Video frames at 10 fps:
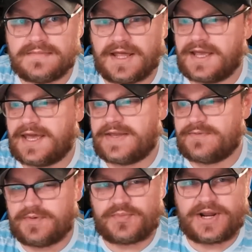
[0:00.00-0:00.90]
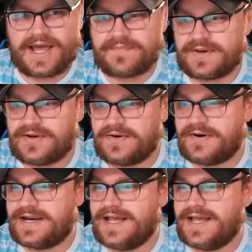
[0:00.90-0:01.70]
Like, you'd be pretty happy to do it.